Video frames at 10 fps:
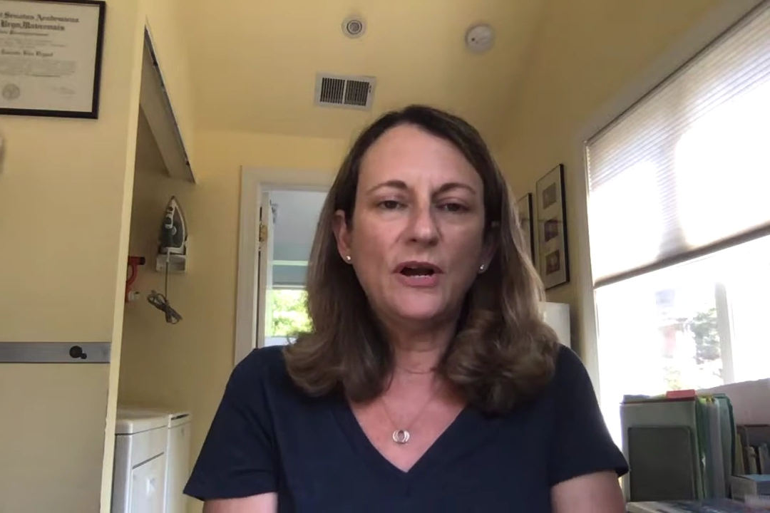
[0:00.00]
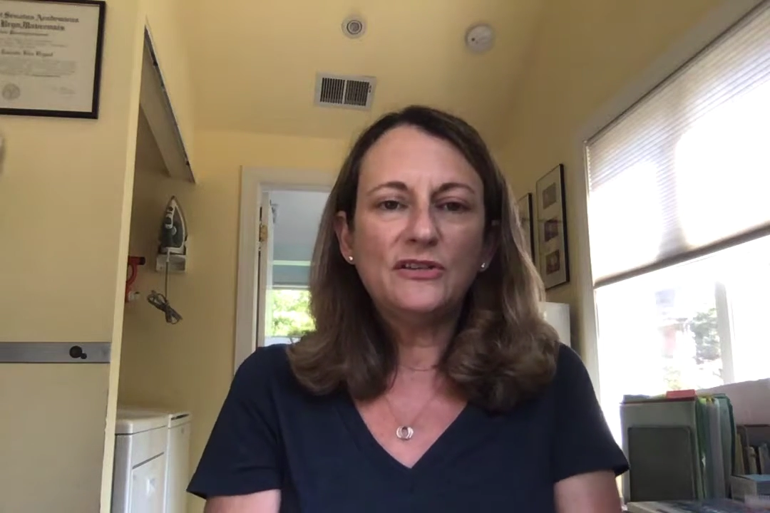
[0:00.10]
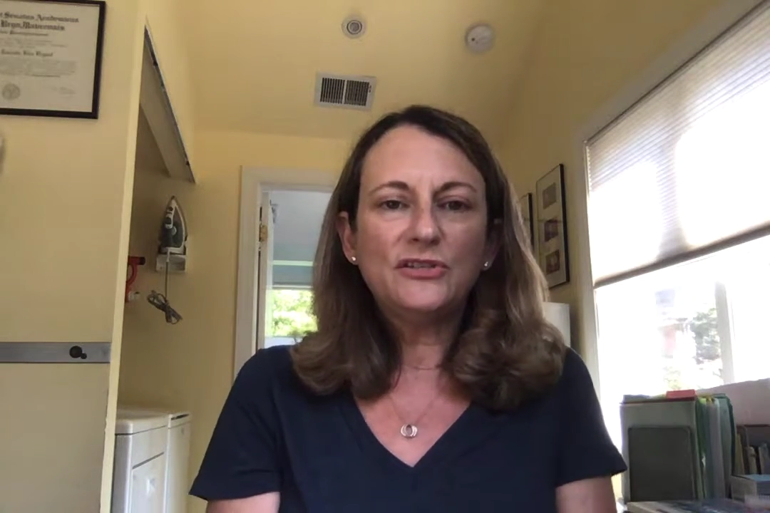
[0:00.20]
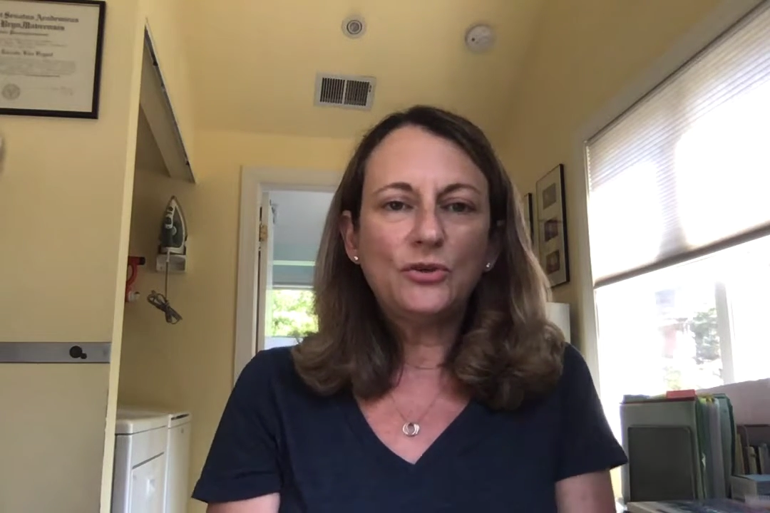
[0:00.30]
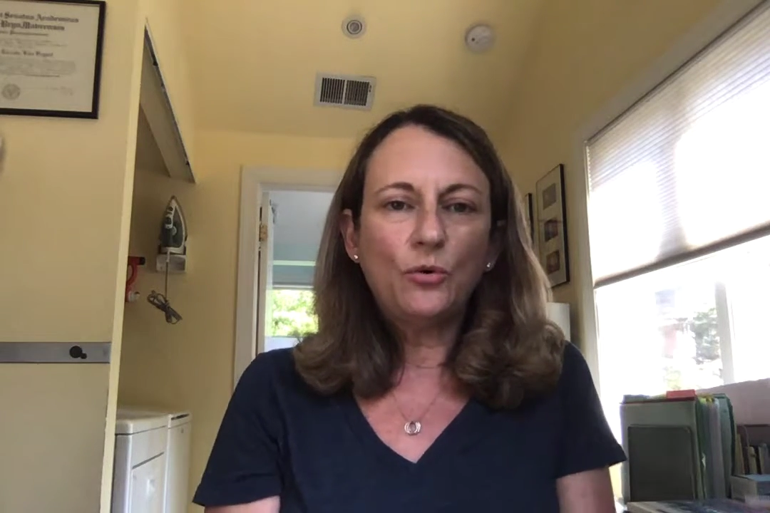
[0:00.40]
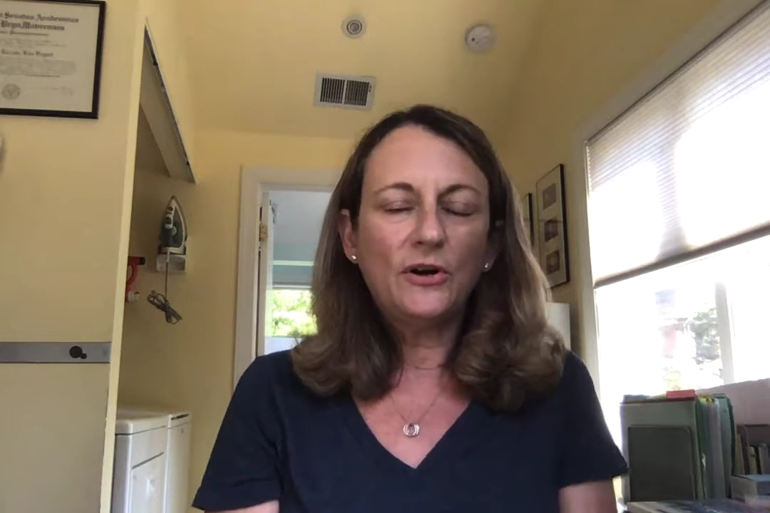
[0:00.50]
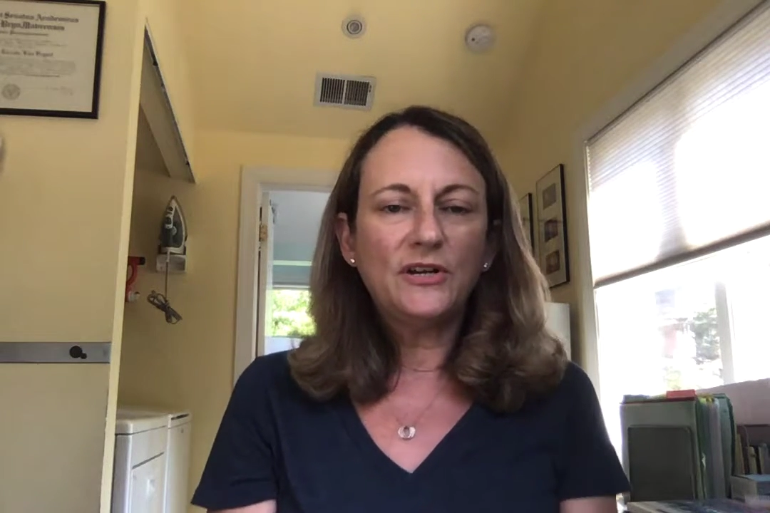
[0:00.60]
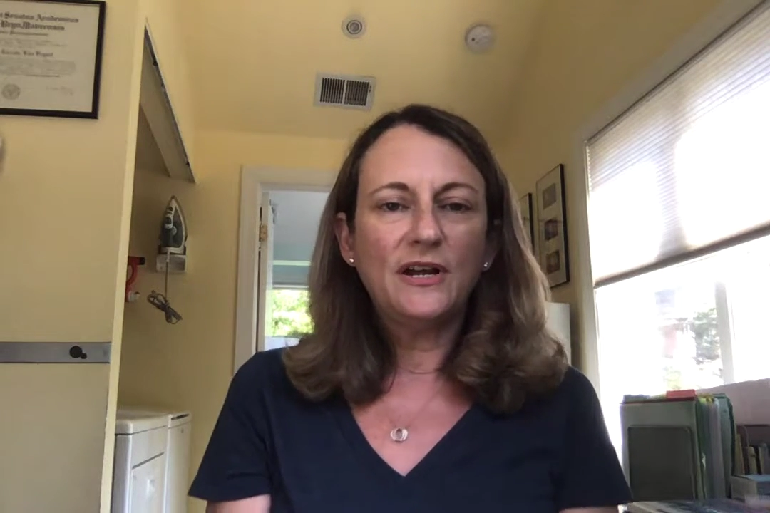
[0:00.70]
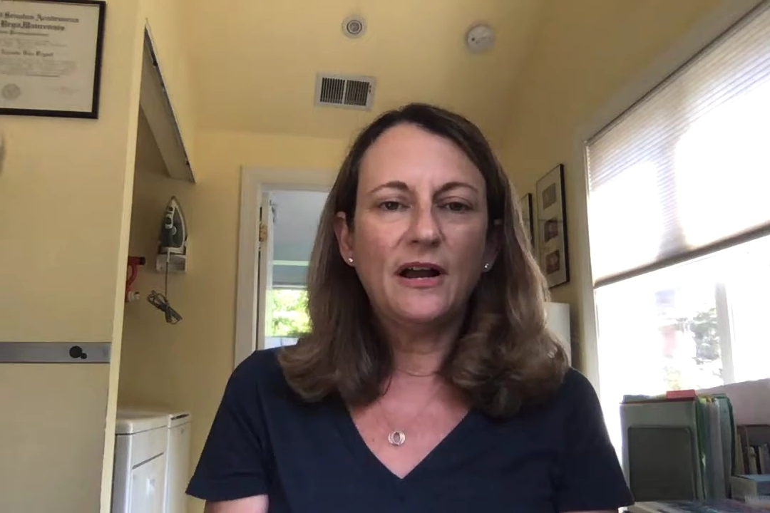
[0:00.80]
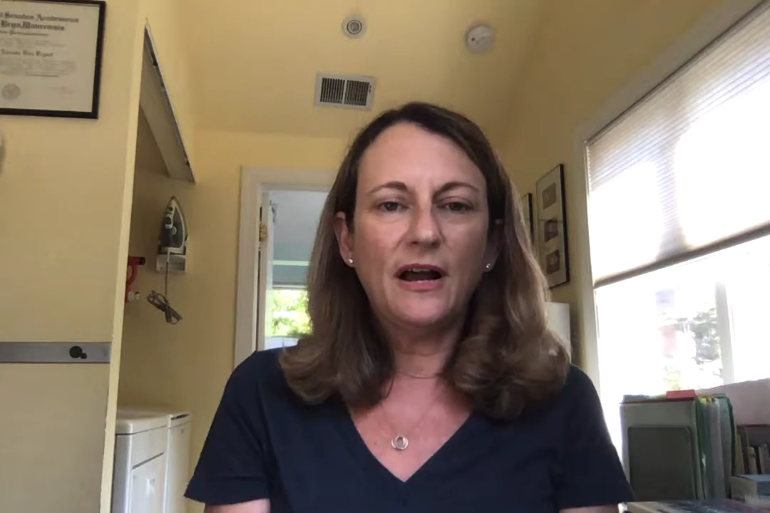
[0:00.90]
a
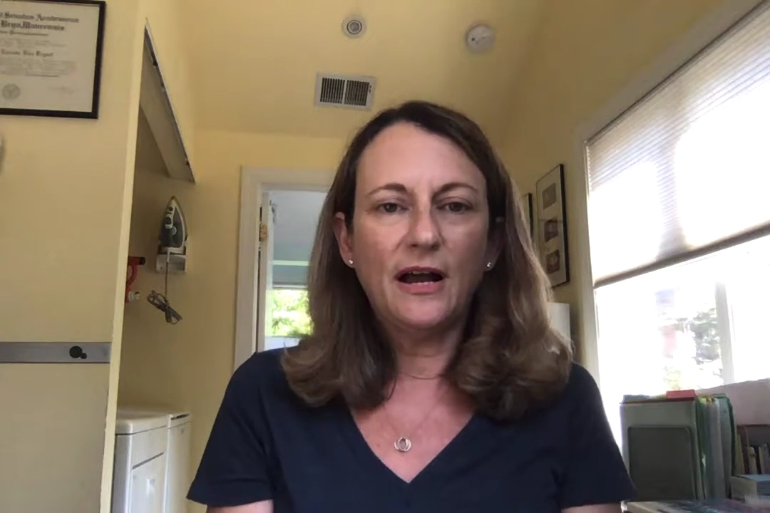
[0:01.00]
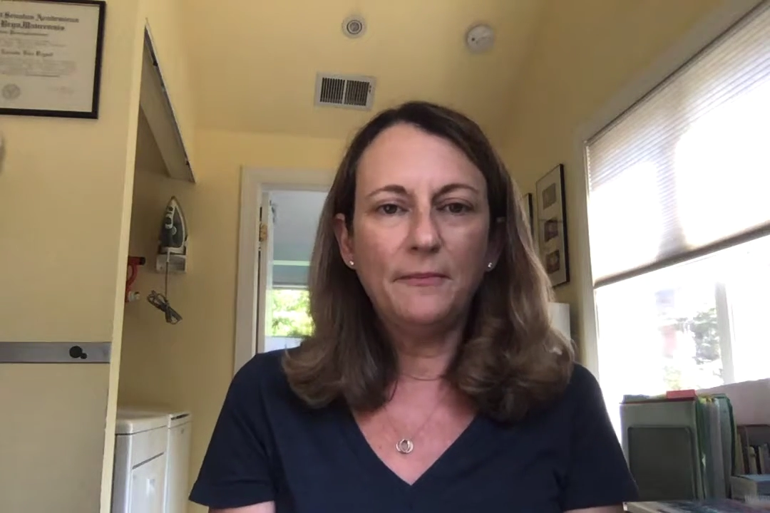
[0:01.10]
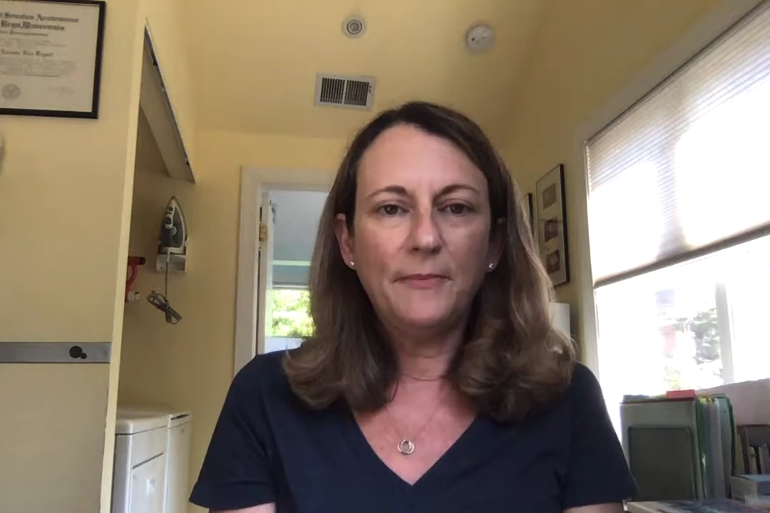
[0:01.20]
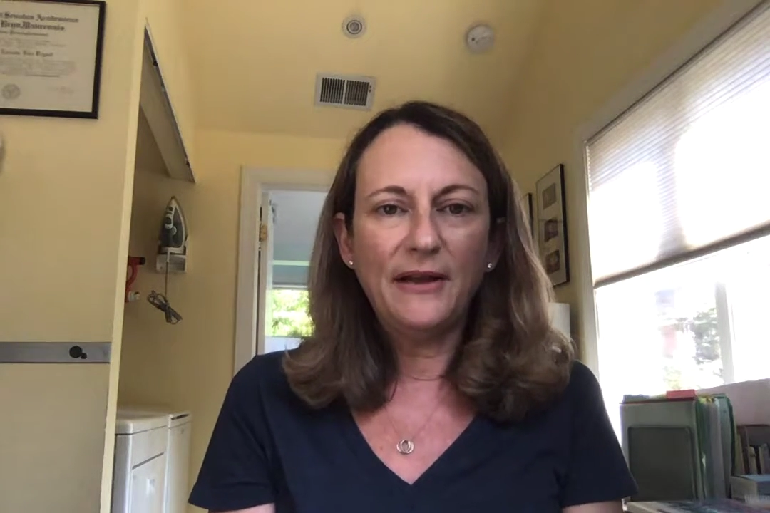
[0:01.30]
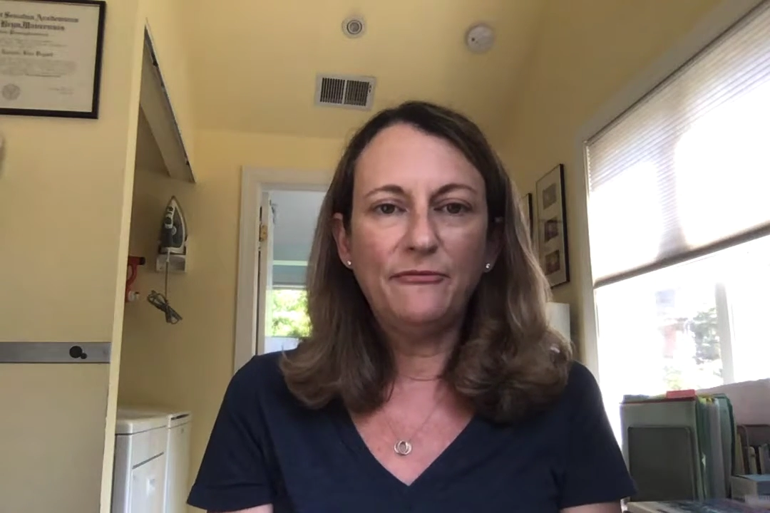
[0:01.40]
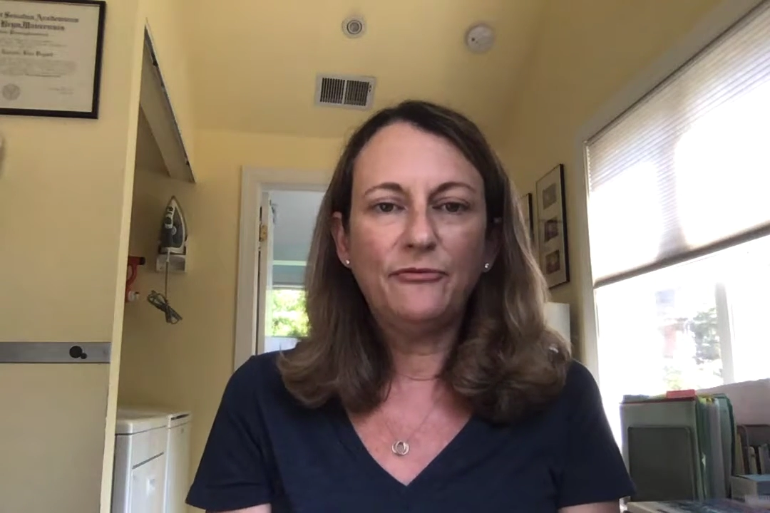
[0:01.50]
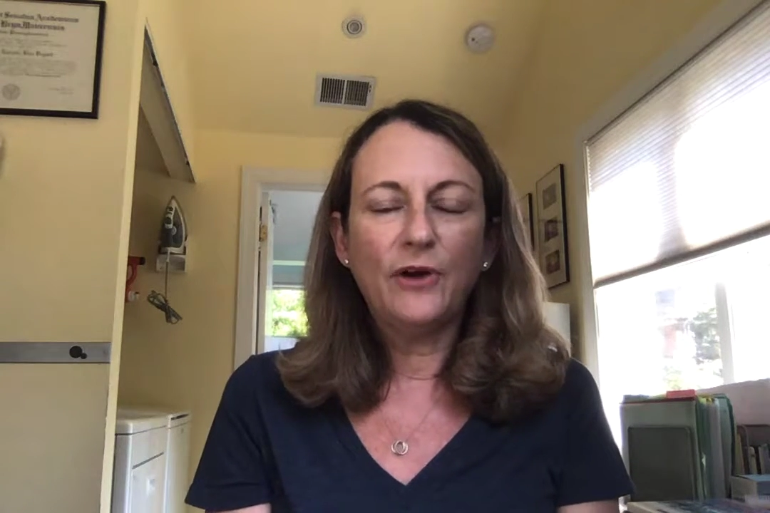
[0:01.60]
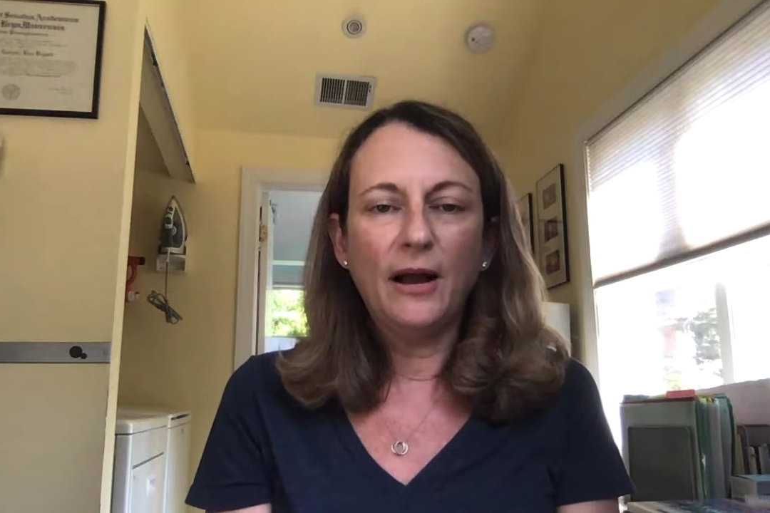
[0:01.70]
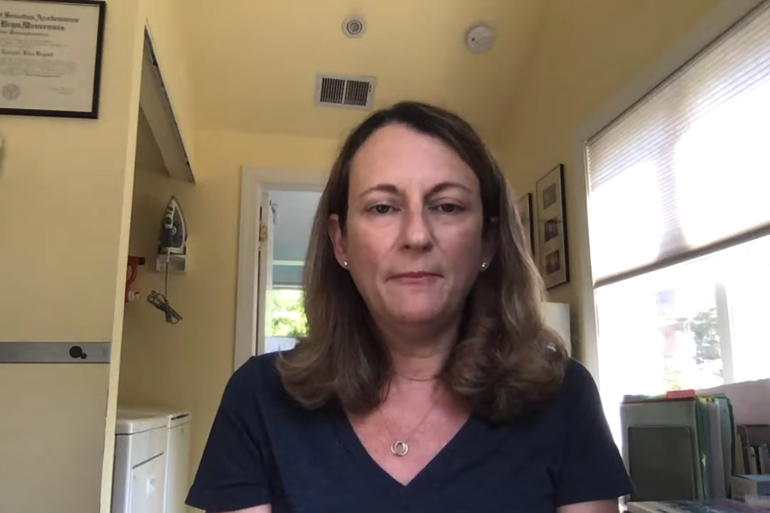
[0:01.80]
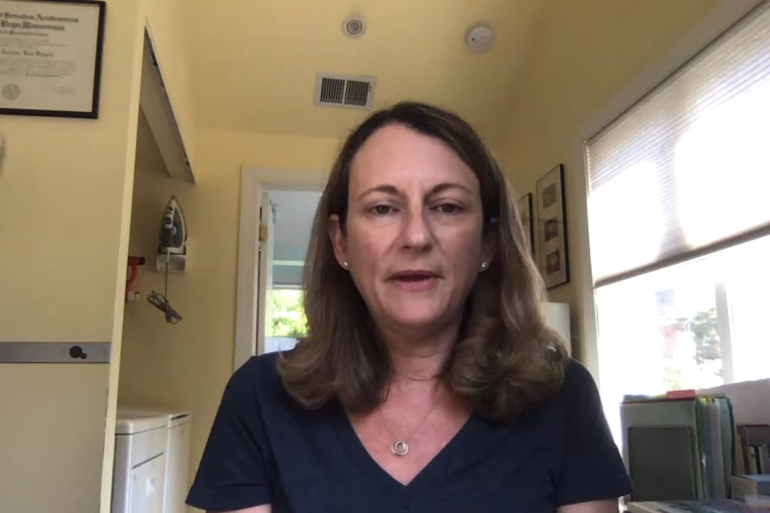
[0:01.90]
sort by from,